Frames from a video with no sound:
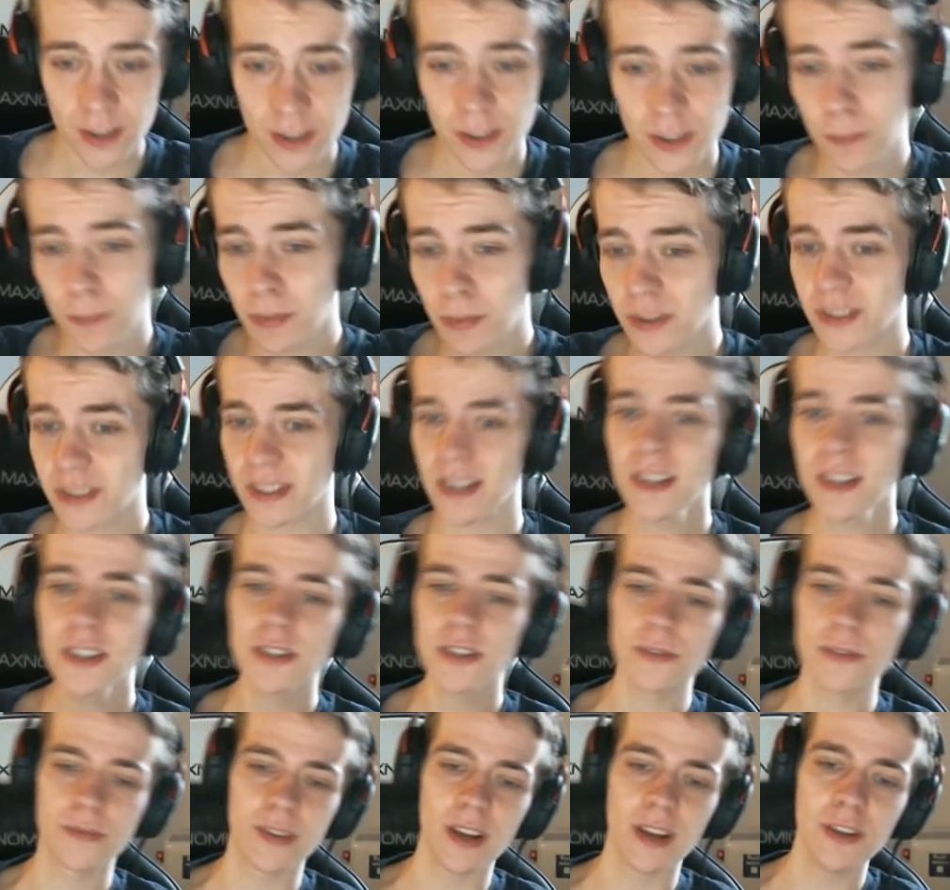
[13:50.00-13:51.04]
the
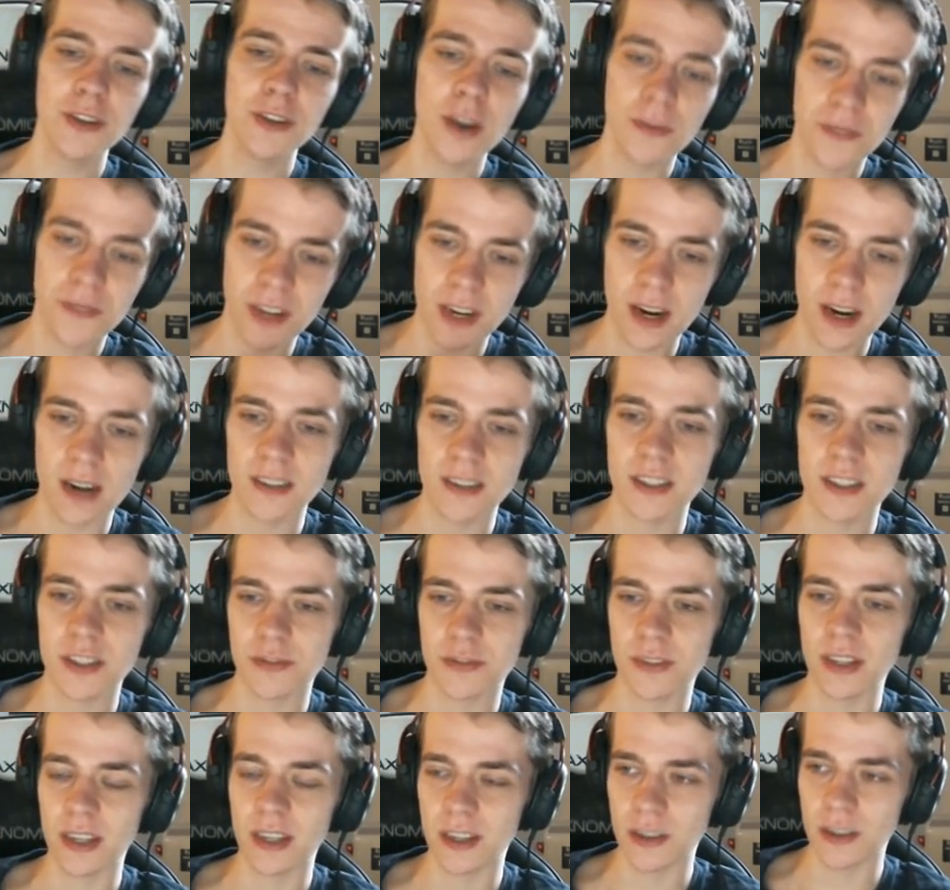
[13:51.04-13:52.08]
potential value of the card is
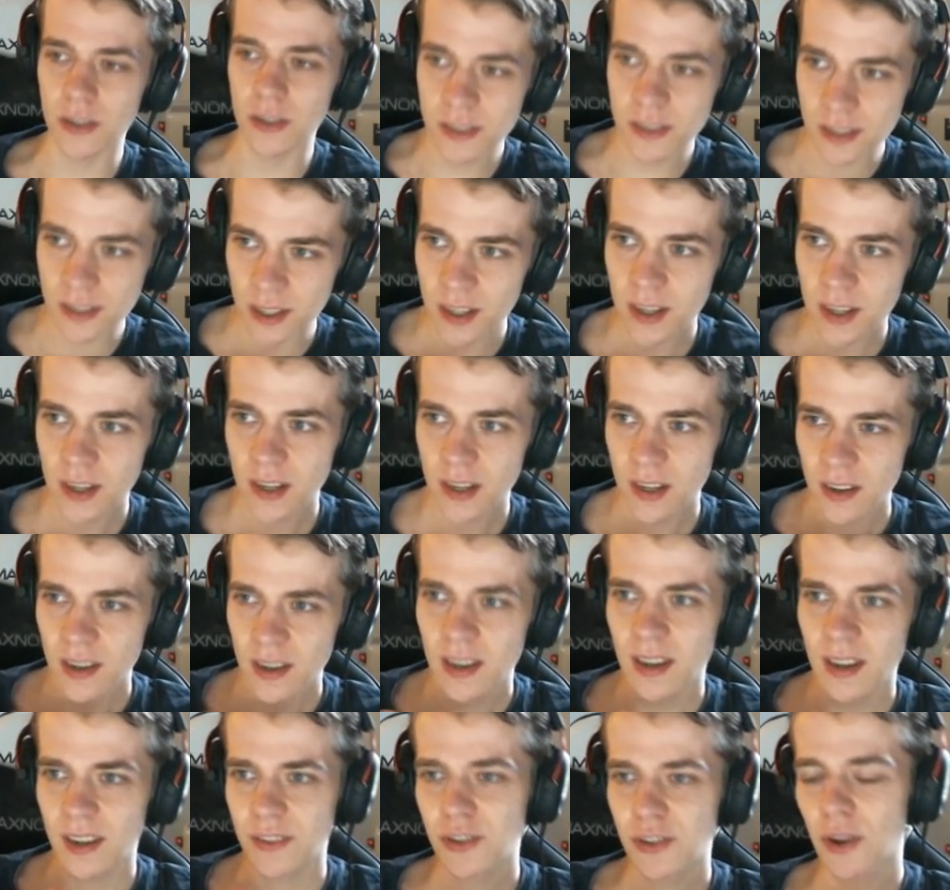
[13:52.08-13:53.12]
really good.
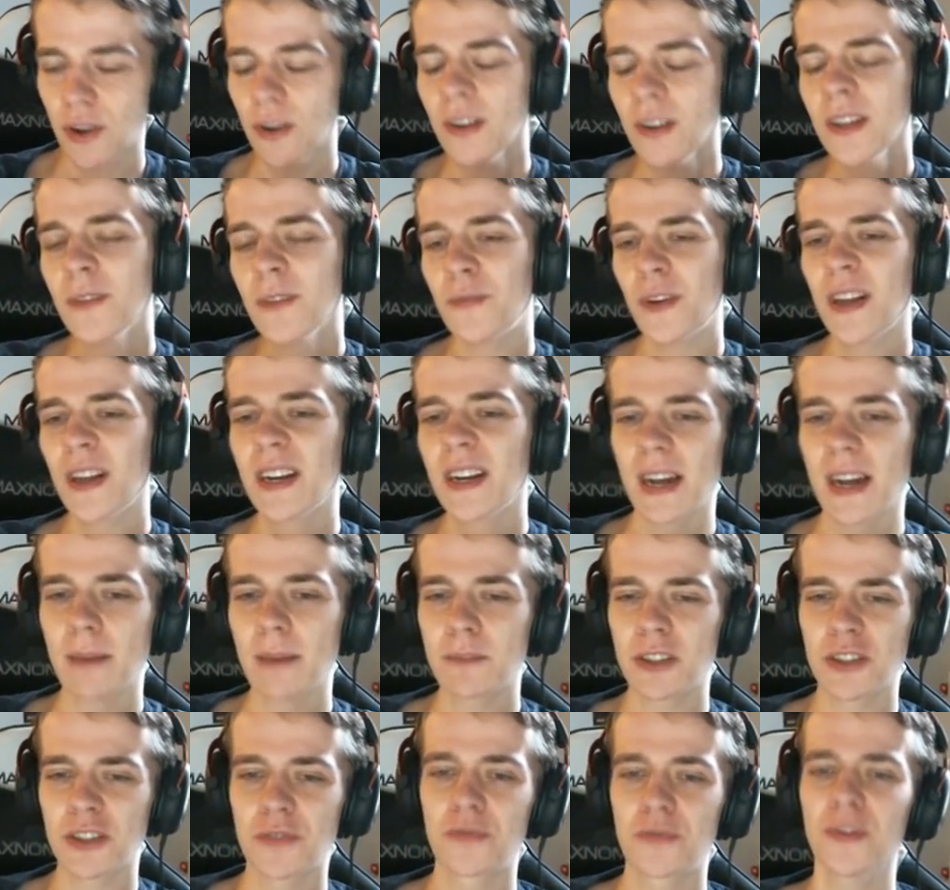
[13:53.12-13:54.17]
The only thing that I'm
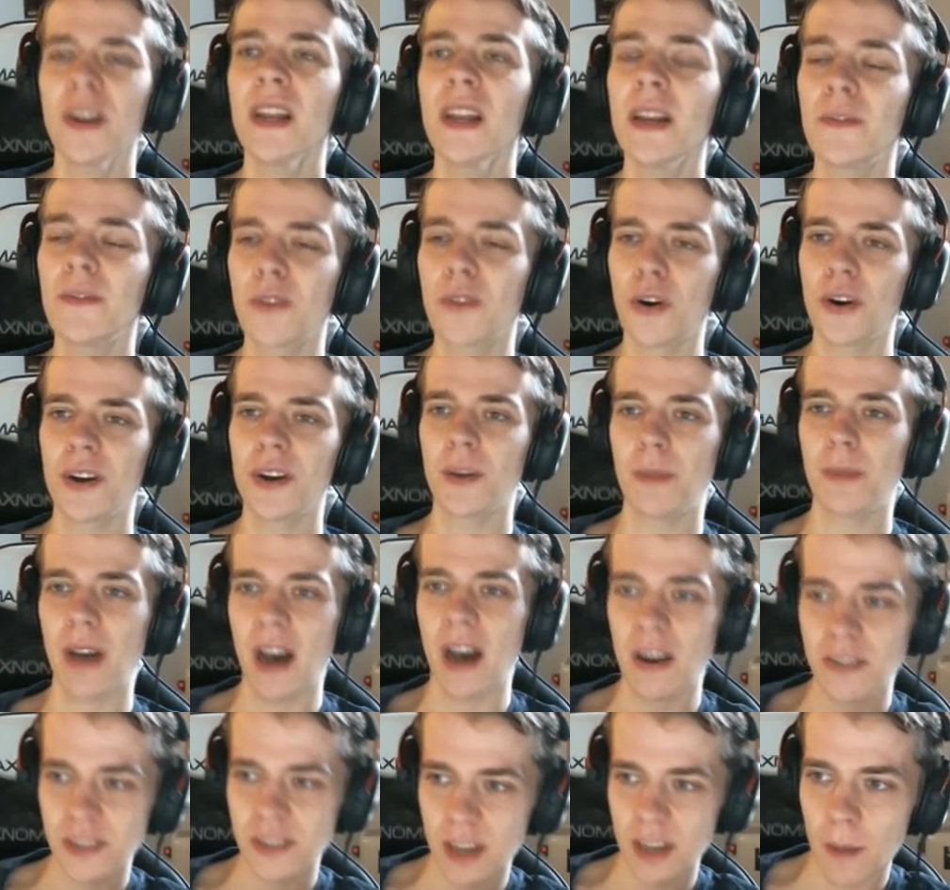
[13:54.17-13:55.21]
just really worried
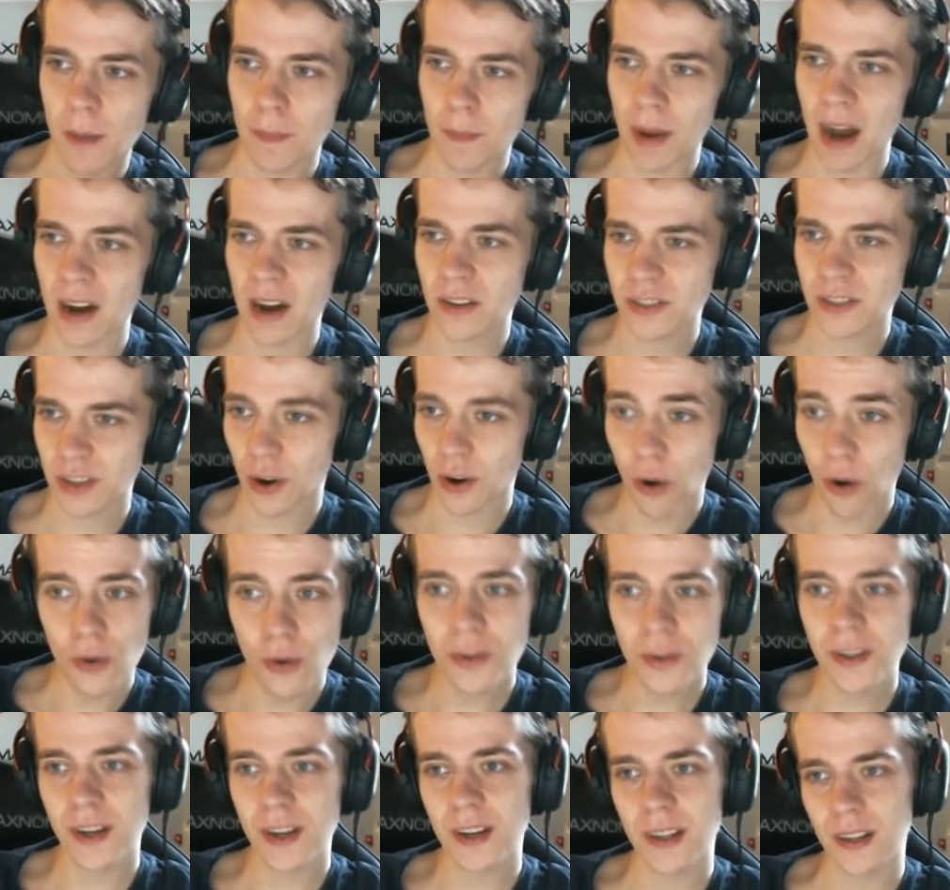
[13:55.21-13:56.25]
about
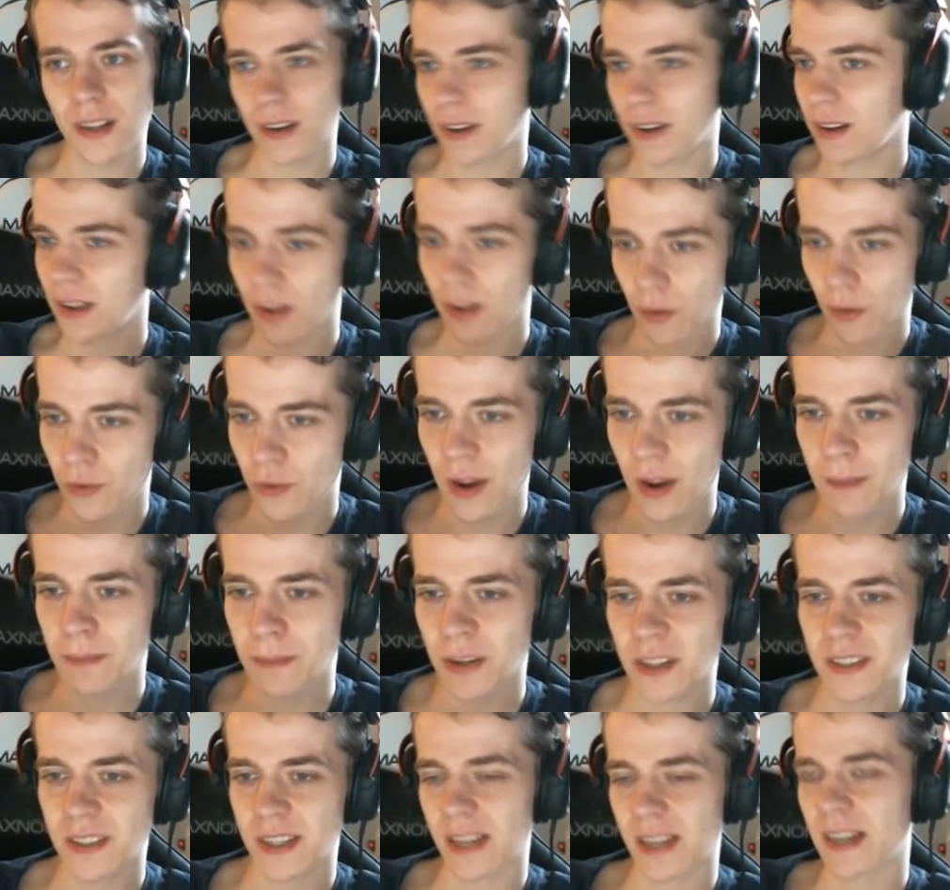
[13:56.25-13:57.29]
all the
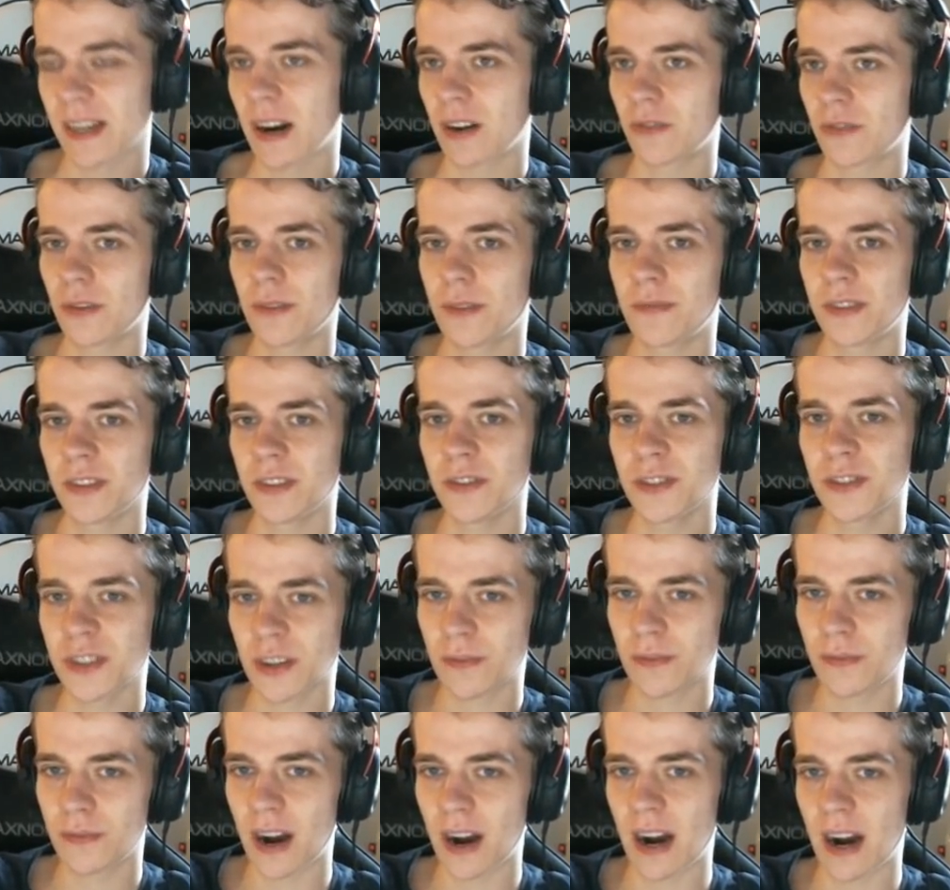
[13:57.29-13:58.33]
weapons that are revealed so
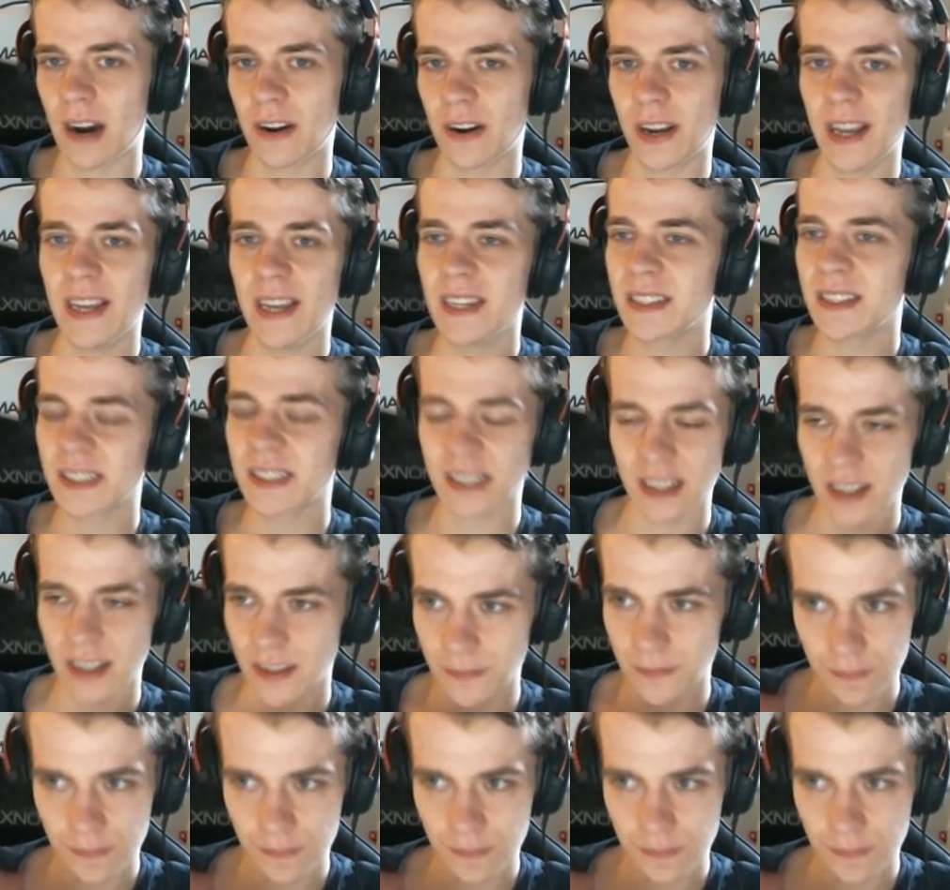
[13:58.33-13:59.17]
far is